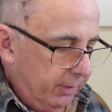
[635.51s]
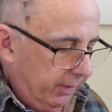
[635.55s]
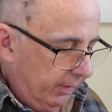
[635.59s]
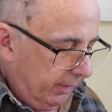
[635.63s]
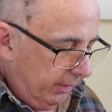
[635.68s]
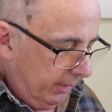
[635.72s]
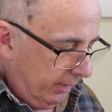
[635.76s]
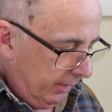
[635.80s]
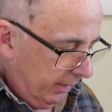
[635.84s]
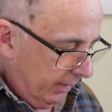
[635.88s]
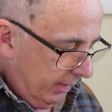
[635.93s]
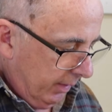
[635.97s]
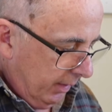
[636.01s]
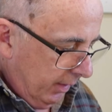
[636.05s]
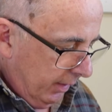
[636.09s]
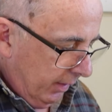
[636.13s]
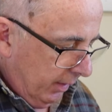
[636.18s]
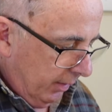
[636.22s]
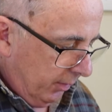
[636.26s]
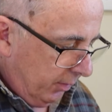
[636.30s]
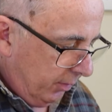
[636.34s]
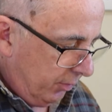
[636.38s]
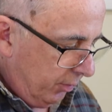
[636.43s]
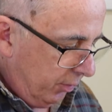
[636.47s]
it,
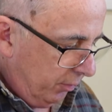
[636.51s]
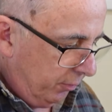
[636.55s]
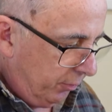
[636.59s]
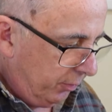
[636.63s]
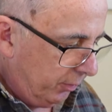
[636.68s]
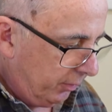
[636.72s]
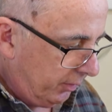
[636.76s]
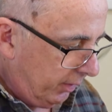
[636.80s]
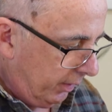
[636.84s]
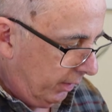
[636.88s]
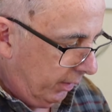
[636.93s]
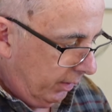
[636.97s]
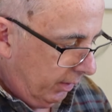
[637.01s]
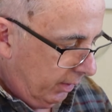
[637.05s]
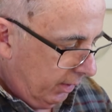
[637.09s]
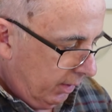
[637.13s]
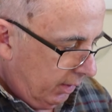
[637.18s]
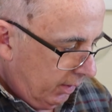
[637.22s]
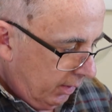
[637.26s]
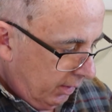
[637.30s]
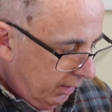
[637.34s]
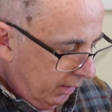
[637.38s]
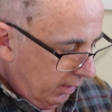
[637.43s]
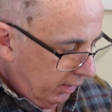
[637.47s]
the new filter.
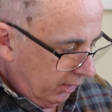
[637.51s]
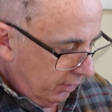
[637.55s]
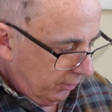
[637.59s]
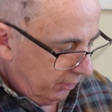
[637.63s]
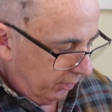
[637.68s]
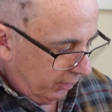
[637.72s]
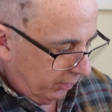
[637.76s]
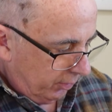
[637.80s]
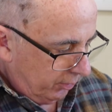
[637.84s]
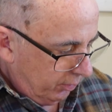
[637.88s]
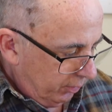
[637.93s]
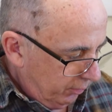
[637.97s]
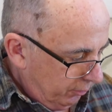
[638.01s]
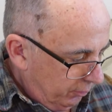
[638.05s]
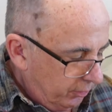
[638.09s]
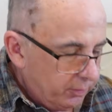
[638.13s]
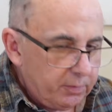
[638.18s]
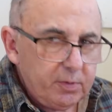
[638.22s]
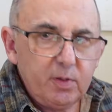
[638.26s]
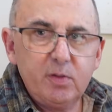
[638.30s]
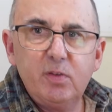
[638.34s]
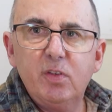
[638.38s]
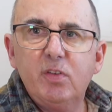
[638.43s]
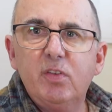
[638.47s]
So the new
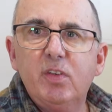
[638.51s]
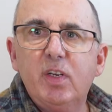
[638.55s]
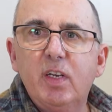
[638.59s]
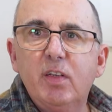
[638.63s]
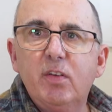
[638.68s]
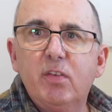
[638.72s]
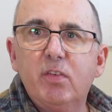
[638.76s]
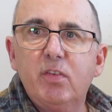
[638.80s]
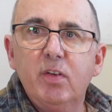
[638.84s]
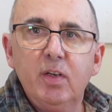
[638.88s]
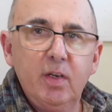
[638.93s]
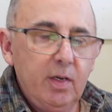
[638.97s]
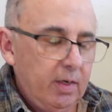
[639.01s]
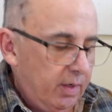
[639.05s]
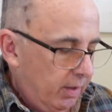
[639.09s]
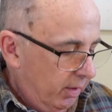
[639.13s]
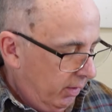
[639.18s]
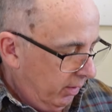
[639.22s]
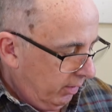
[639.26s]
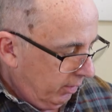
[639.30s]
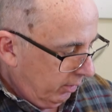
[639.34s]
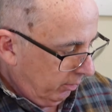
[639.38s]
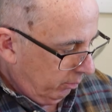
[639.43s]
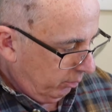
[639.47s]
filter just gets
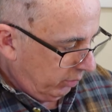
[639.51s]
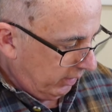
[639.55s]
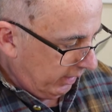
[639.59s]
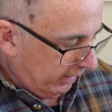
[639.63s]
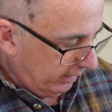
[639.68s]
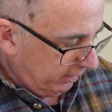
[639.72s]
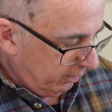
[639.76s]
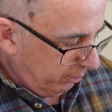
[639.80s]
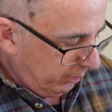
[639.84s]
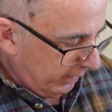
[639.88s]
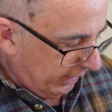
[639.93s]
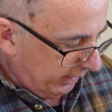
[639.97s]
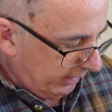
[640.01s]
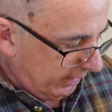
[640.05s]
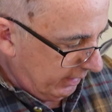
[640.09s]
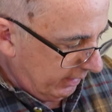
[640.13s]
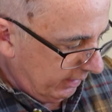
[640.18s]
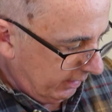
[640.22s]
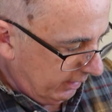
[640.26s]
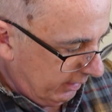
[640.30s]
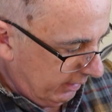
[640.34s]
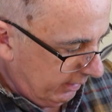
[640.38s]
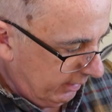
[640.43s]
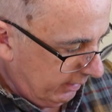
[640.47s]
plugged back in